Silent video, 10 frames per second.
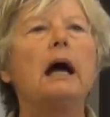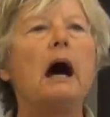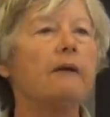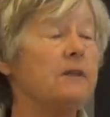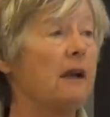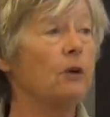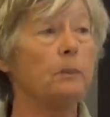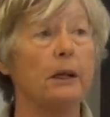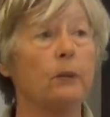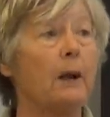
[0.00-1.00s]
I've never
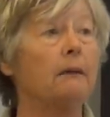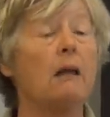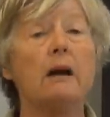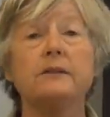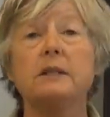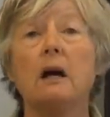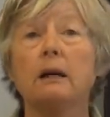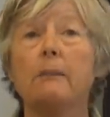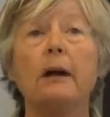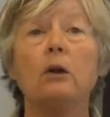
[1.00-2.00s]
been around
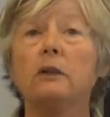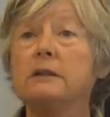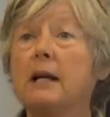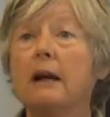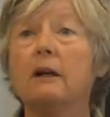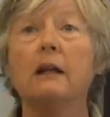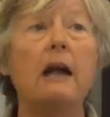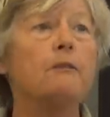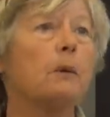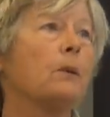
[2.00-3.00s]
livestock in my whole entire
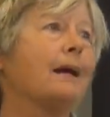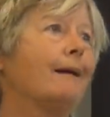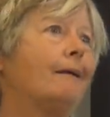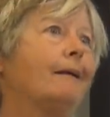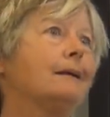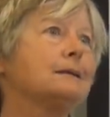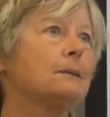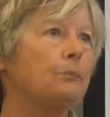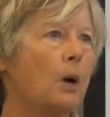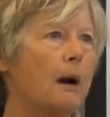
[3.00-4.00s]
life, but we got all
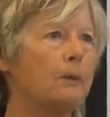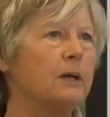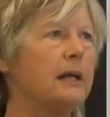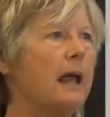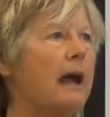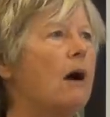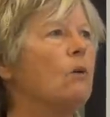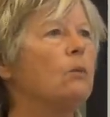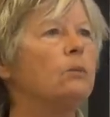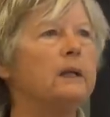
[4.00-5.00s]
this property now.